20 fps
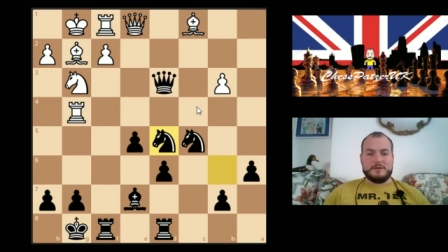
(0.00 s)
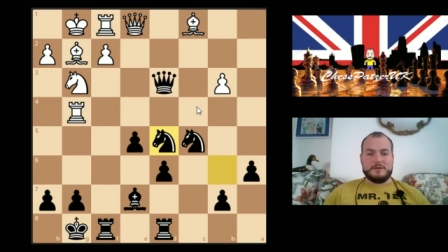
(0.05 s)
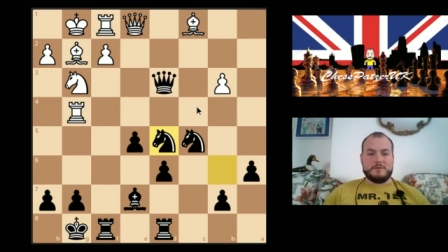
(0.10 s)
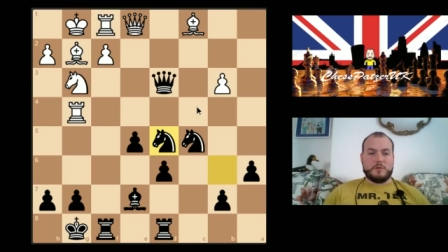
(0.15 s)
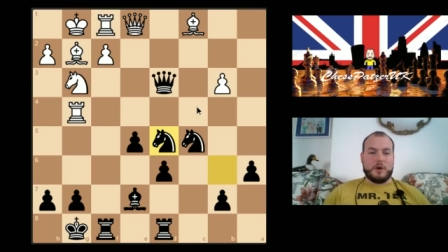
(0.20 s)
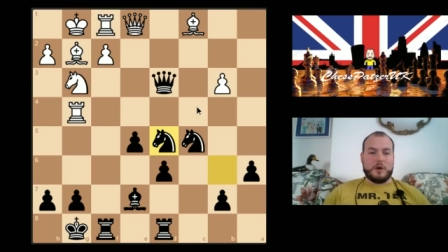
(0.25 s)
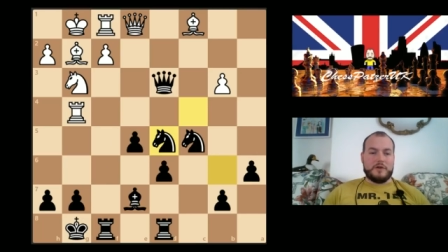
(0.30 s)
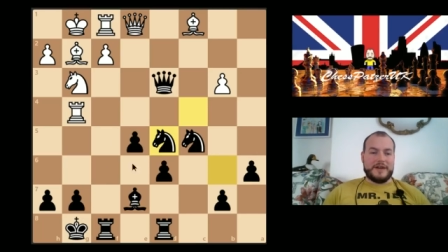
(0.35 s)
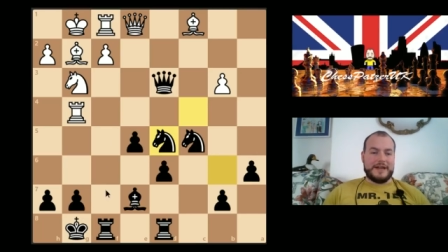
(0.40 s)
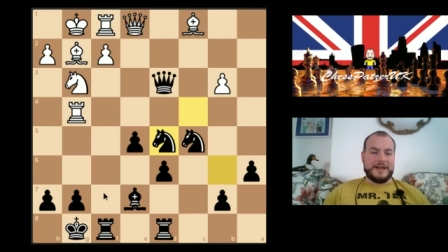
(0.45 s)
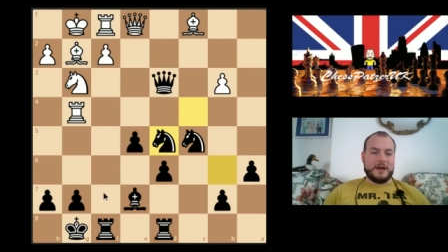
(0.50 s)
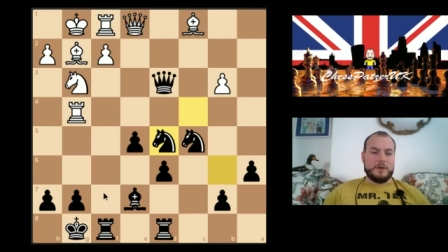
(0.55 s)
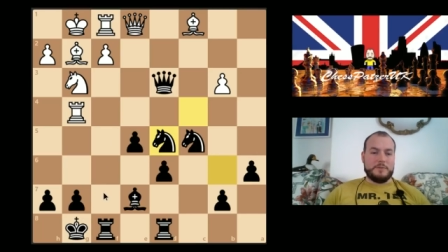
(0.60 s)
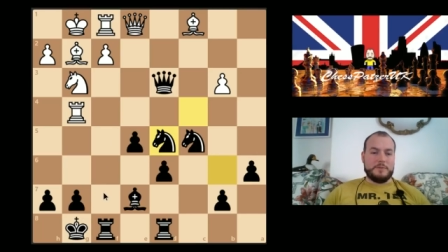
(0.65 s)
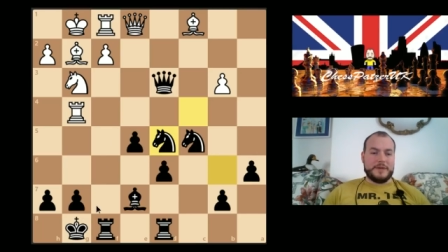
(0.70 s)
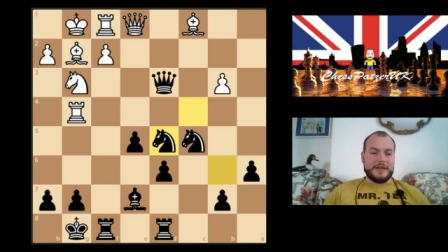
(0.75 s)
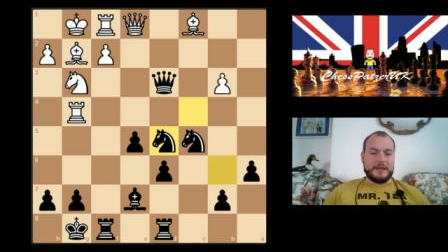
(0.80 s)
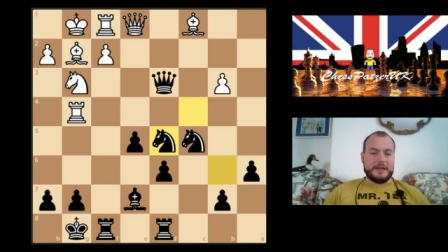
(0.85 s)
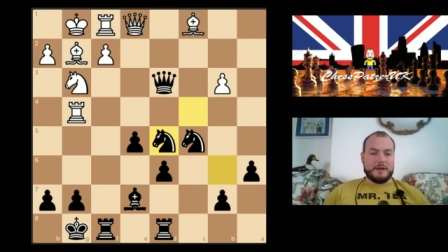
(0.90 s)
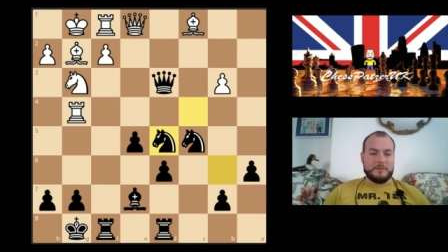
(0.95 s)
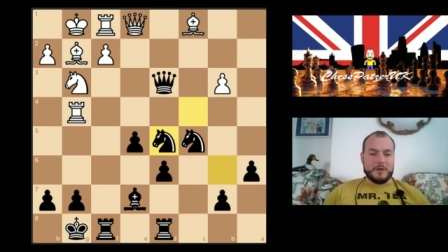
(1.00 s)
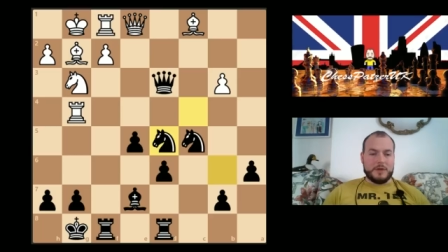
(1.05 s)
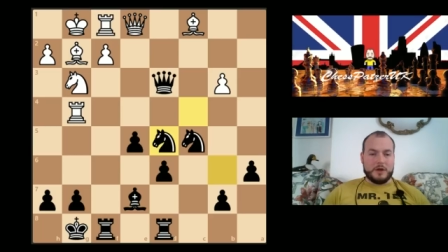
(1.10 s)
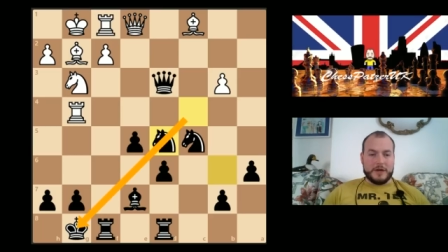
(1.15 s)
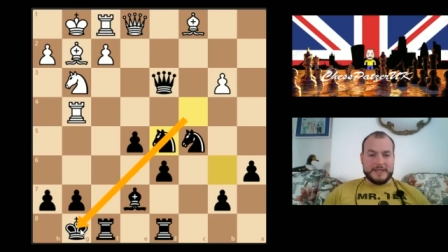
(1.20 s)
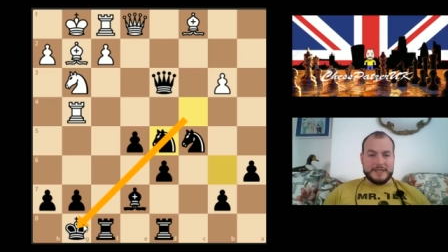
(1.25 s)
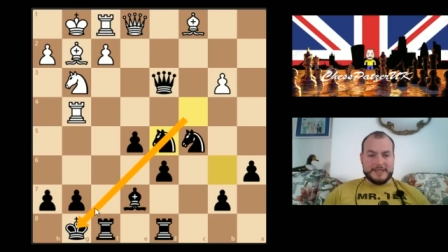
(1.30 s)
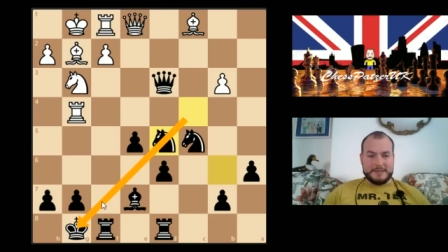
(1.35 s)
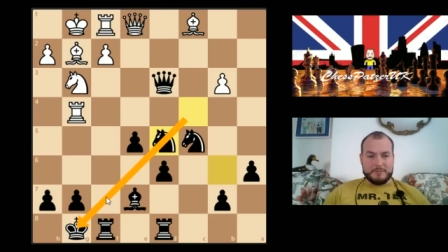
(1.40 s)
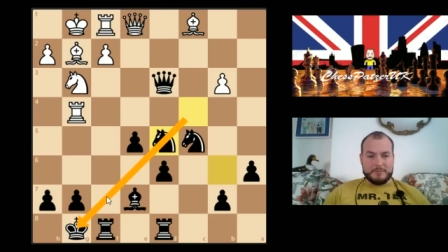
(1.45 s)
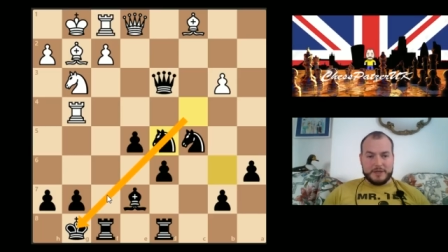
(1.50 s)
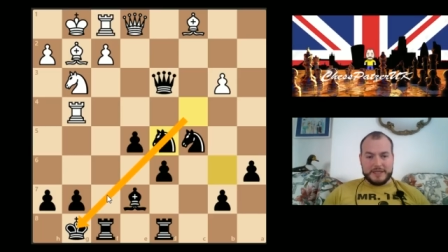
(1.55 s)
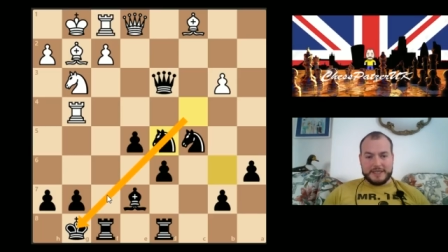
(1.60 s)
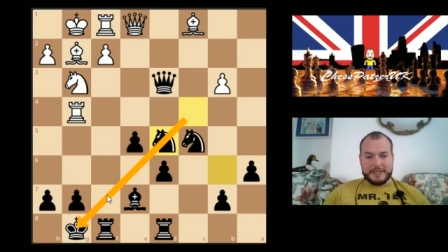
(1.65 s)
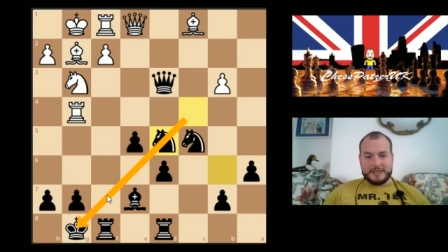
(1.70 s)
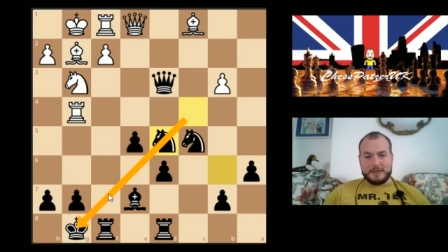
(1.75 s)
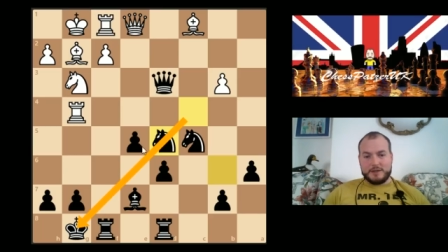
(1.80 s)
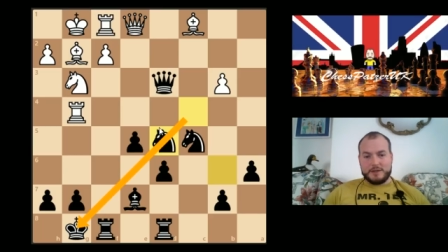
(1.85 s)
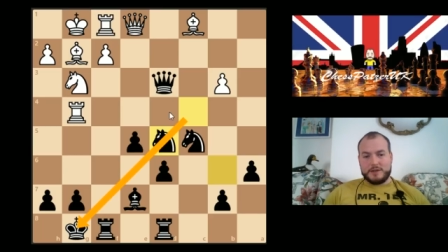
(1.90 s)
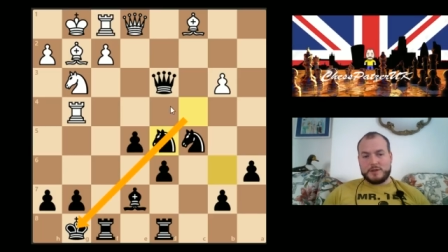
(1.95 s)
worrying opening up lines, and my
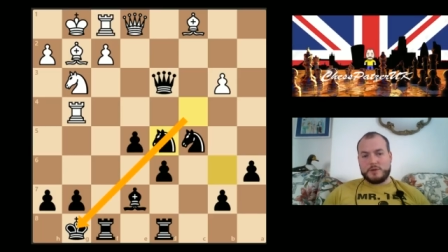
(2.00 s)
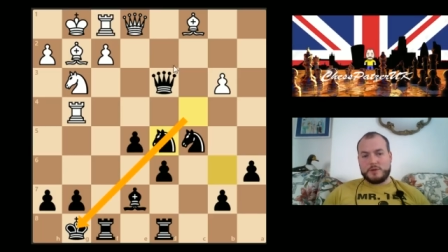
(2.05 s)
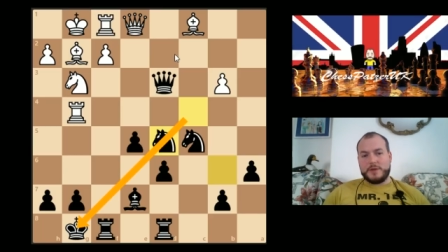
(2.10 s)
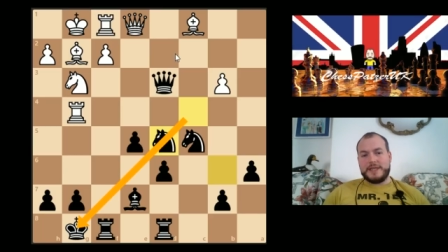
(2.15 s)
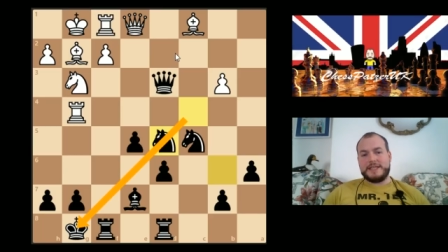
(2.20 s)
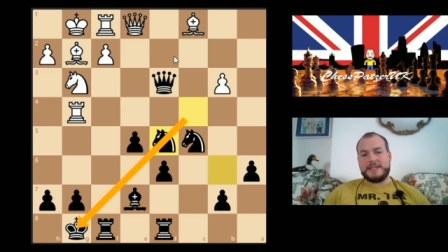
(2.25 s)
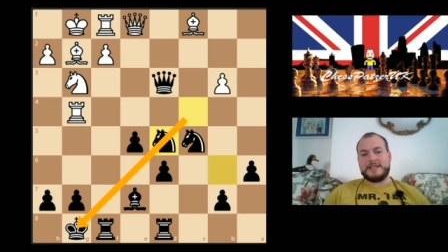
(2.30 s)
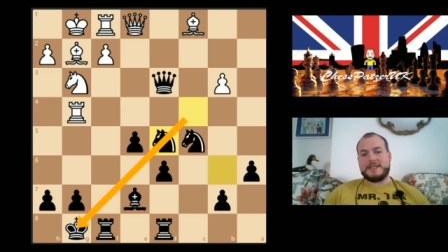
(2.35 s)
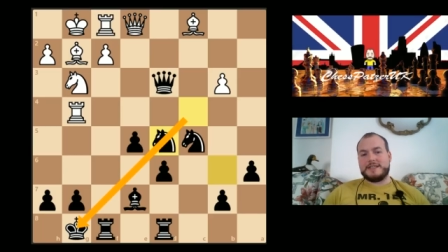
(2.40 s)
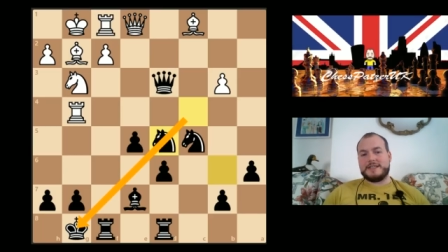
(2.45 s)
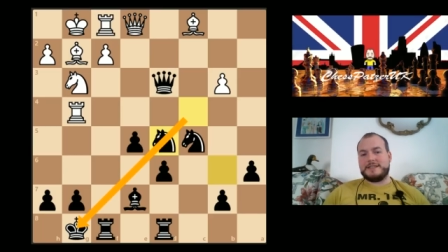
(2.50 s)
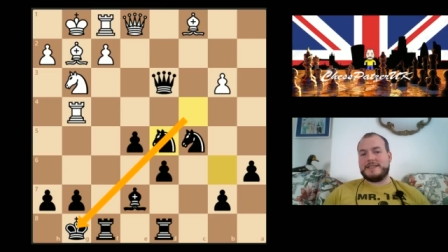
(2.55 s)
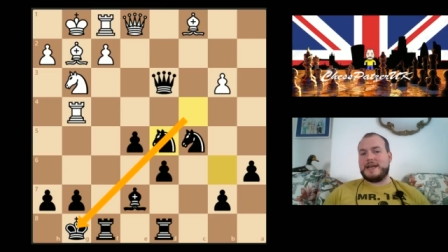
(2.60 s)
queen does